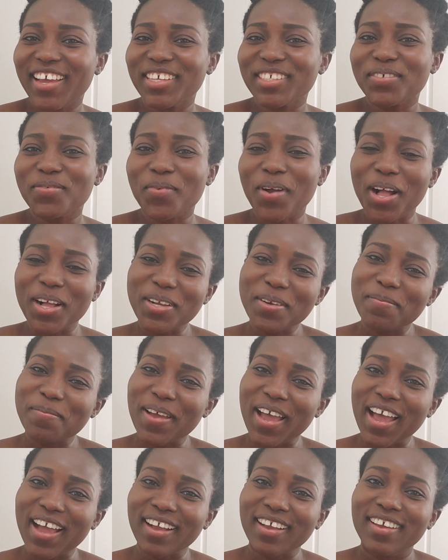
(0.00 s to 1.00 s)
guys, welcome
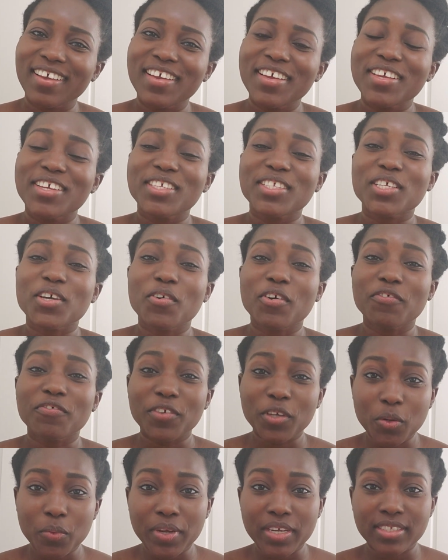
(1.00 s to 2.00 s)
back. So a
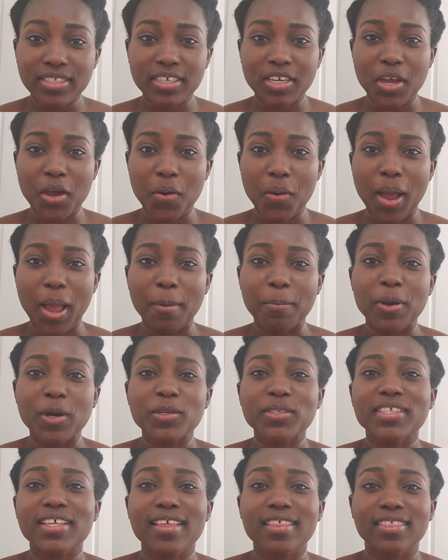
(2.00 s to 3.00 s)
few weeks ago, I
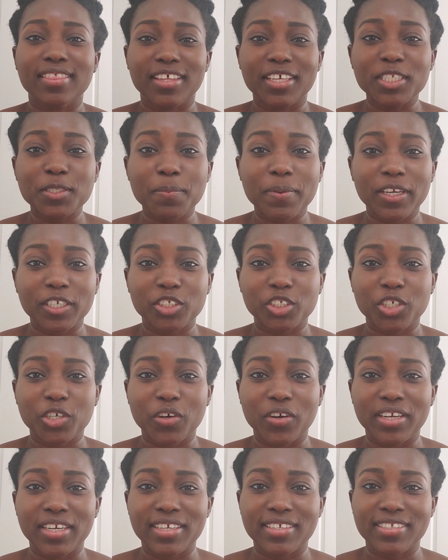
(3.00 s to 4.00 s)
posted this picture on